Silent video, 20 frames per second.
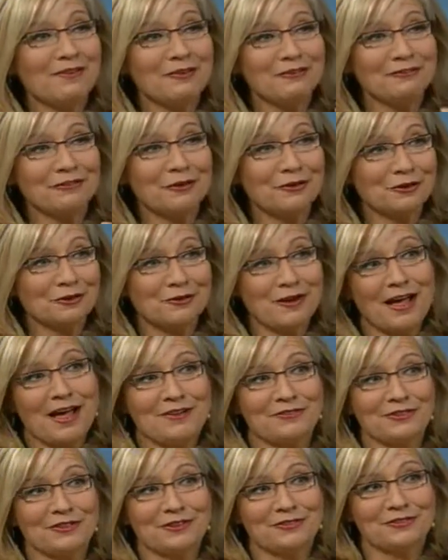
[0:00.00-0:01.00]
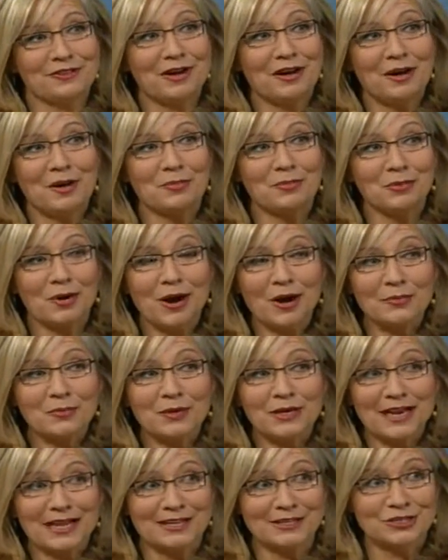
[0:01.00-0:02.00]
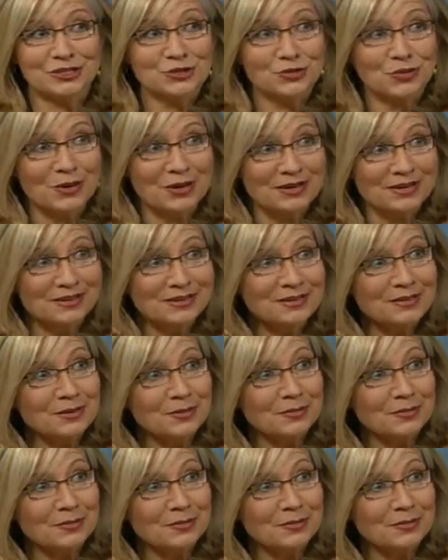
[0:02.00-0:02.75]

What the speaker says: We have a photograph of Bronwyn and Jordan,